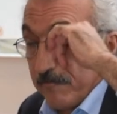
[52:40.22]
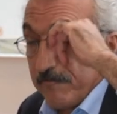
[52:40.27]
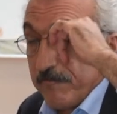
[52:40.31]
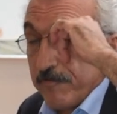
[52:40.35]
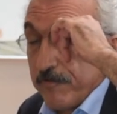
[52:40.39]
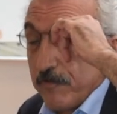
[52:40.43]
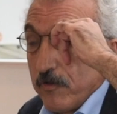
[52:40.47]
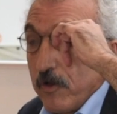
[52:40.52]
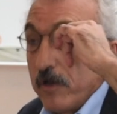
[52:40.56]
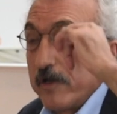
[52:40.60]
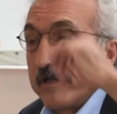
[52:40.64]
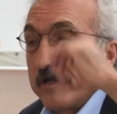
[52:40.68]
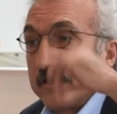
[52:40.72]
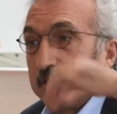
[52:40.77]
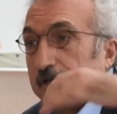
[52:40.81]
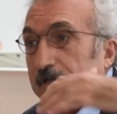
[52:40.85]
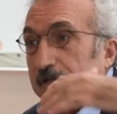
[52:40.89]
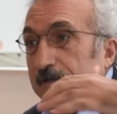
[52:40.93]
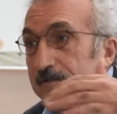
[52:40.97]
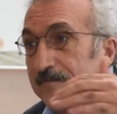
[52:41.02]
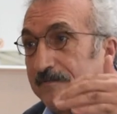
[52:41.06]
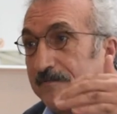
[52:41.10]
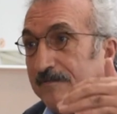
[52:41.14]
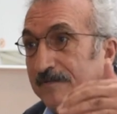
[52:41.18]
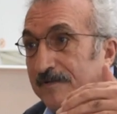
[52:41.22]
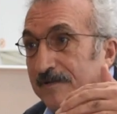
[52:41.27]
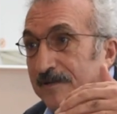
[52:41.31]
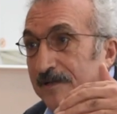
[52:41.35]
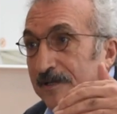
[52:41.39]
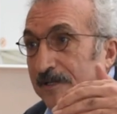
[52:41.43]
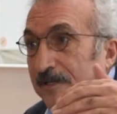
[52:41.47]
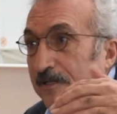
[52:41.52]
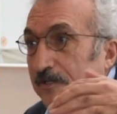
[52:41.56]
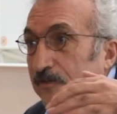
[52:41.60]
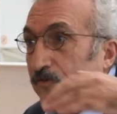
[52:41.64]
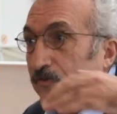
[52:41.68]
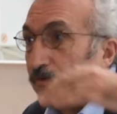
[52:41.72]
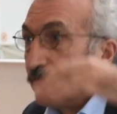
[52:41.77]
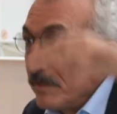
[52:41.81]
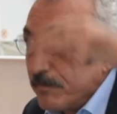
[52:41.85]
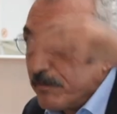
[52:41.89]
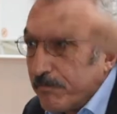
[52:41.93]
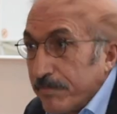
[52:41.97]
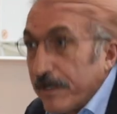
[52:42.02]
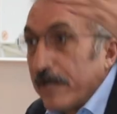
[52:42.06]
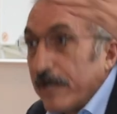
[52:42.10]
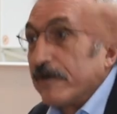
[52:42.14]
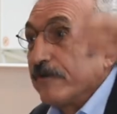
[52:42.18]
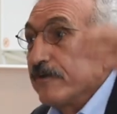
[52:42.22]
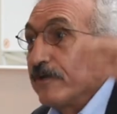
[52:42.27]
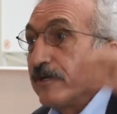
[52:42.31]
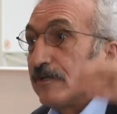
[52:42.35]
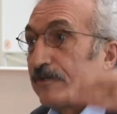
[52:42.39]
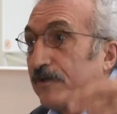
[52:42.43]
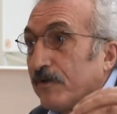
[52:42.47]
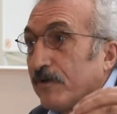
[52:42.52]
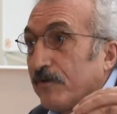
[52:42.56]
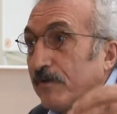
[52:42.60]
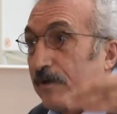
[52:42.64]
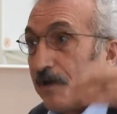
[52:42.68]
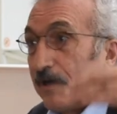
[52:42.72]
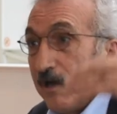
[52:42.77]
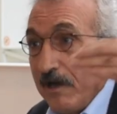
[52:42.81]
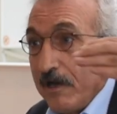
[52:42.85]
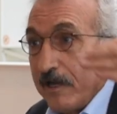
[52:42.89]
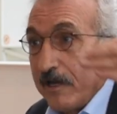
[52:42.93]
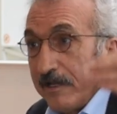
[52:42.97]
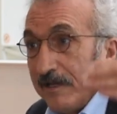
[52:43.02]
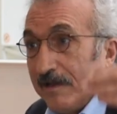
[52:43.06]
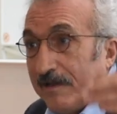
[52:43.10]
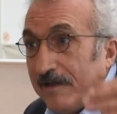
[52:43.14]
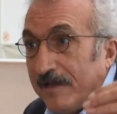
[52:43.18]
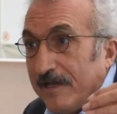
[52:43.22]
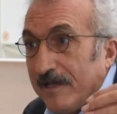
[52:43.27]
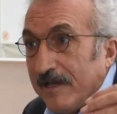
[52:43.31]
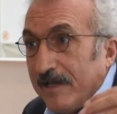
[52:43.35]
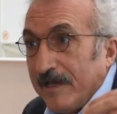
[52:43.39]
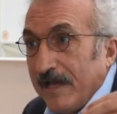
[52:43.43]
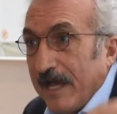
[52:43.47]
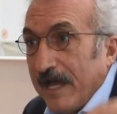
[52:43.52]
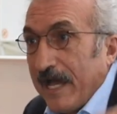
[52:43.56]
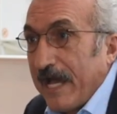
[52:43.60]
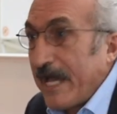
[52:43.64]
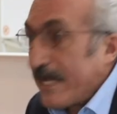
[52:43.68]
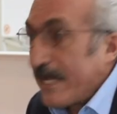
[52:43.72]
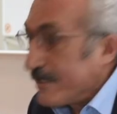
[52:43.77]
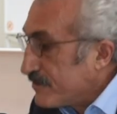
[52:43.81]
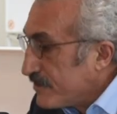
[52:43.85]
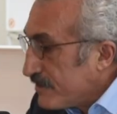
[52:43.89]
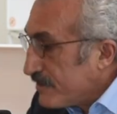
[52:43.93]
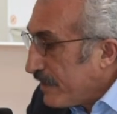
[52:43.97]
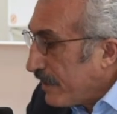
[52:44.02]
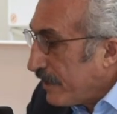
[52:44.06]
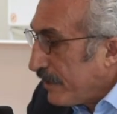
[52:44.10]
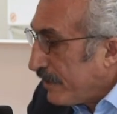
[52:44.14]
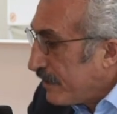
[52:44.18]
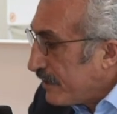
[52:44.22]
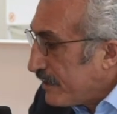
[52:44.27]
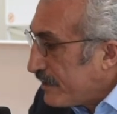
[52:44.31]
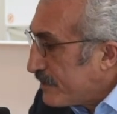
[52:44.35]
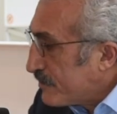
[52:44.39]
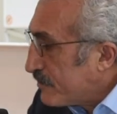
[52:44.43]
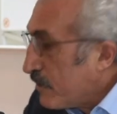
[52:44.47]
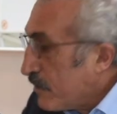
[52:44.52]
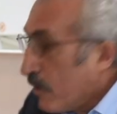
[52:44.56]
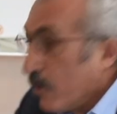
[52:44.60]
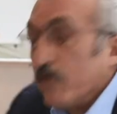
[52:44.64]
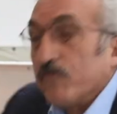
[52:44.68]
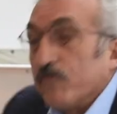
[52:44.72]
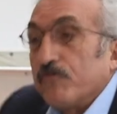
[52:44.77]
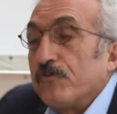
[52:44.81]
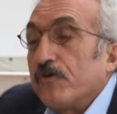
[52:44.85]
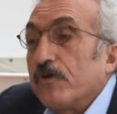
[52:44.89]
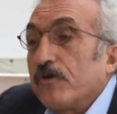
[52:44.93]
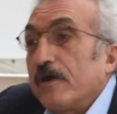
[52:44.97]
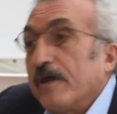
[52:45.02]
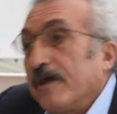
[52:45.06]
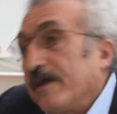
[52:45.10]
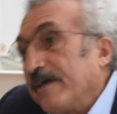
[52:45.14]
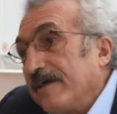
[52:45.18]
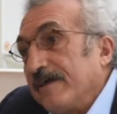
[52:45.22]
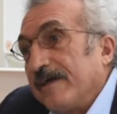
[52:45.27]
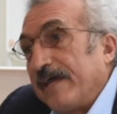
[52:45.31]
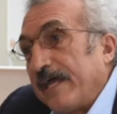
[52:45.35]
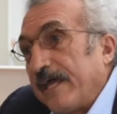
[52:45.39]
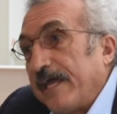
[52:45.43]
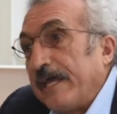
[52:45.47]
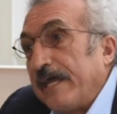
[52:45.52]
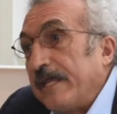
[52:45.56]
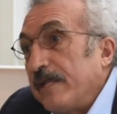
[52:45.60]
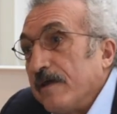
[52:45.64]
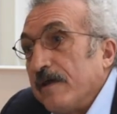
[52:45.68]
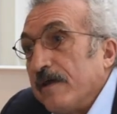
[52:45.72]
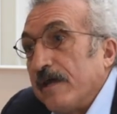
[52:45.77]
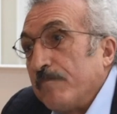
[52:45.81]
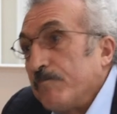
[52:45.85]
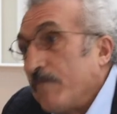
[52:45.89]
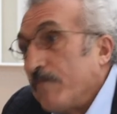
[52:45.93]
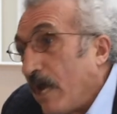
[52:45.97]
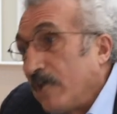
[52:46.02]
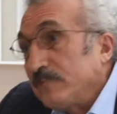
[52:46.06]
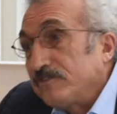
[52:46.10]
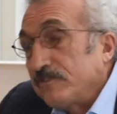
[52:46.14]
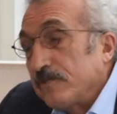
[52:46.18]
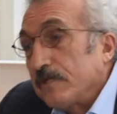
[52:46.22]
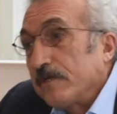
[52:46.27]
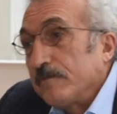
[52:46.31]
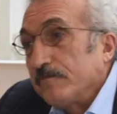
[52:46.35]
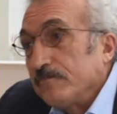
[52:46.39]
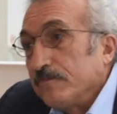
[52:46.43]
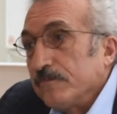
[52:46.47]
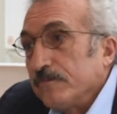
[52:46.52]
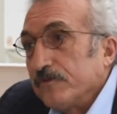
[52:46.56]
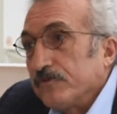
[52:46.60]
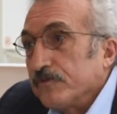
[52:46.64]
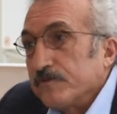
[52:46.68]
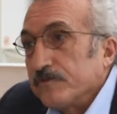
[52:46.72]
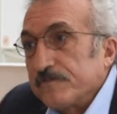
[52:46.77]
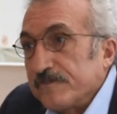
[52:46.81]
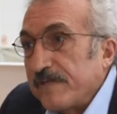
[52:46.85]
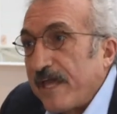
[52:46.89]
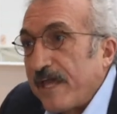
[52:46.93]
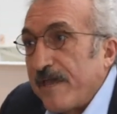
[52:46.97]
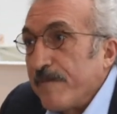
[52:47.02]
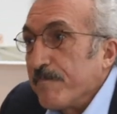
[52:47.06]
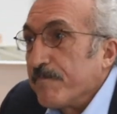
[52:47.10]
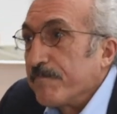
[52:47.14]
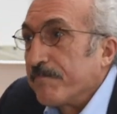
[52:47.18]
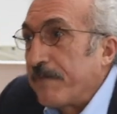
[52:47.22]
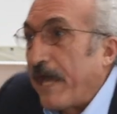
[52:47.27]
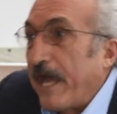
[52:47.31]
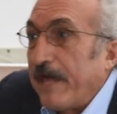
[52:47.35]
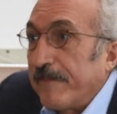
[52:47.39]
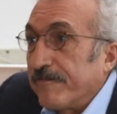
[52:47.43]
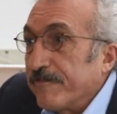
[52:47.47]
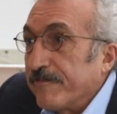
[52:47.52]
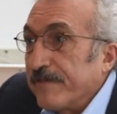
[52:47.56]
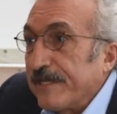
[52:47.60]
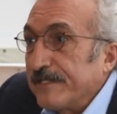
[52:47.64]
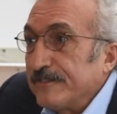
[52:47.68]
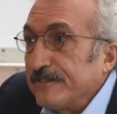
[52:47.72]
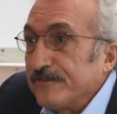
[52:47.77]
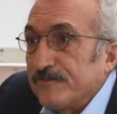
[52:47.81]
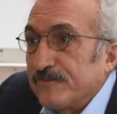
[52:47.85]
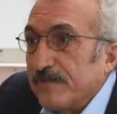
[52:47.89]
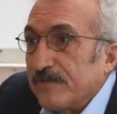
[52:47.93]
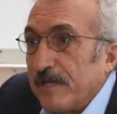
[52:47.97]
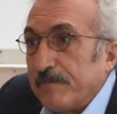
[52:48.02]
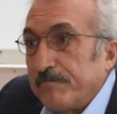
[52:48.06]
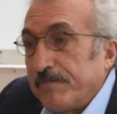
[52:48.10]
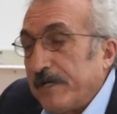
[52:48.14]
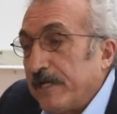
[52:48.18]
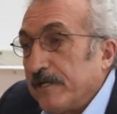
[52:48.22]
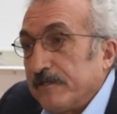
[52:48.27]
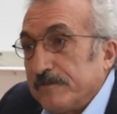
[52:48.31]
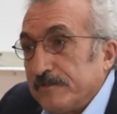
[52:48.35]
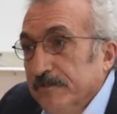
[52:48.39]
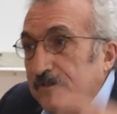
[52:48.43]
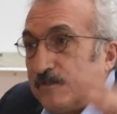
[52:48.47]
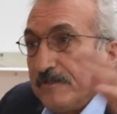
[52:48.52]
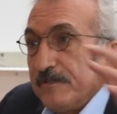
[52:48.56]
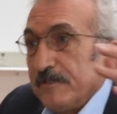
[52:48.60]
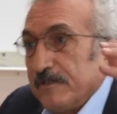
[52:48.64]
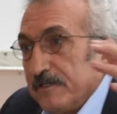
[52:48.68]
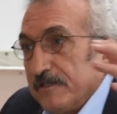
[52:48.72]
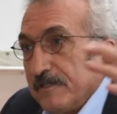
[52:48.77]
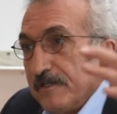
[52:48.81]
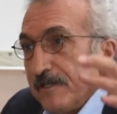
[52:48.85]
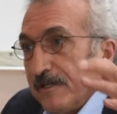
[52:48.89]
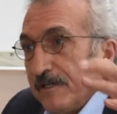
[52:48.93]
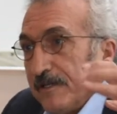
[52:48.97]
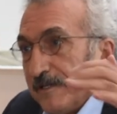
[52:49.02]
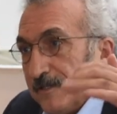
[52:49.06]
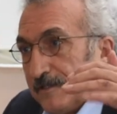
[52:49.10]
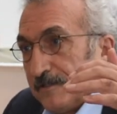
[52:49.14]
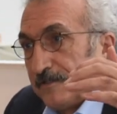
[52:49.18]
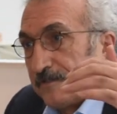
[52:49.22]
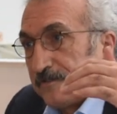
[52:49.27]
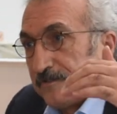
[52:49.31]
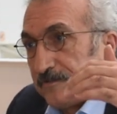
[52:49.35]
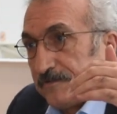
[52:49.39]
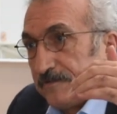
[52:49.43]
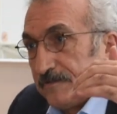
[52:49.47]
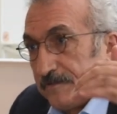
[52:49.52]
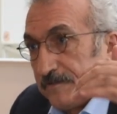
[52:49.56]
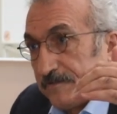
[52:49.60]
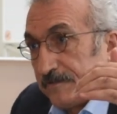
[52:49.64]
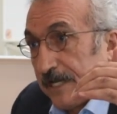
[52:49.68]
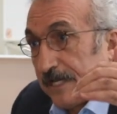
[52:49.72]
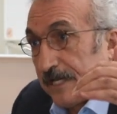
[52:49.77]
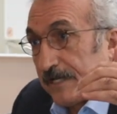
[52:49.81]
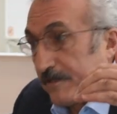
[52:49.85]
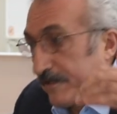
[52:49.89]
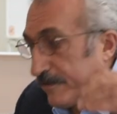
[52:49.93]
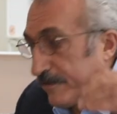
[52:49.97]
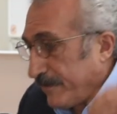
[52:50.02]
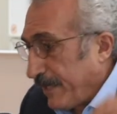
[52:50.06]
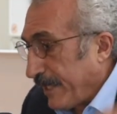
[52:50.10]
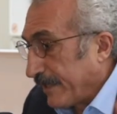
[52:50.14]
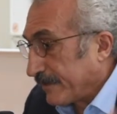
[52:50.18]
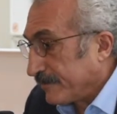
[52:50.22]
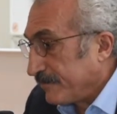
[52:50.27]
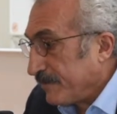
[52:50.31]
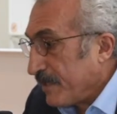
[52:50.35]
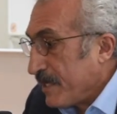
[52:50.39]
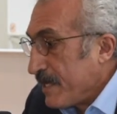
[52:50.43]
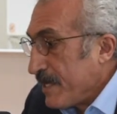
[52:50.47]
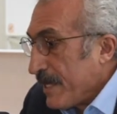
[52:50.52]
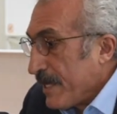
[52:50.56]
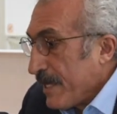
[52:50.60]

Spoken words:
Florida to be burning the Quran as it is for a Muslim to say bad things about the sacred text.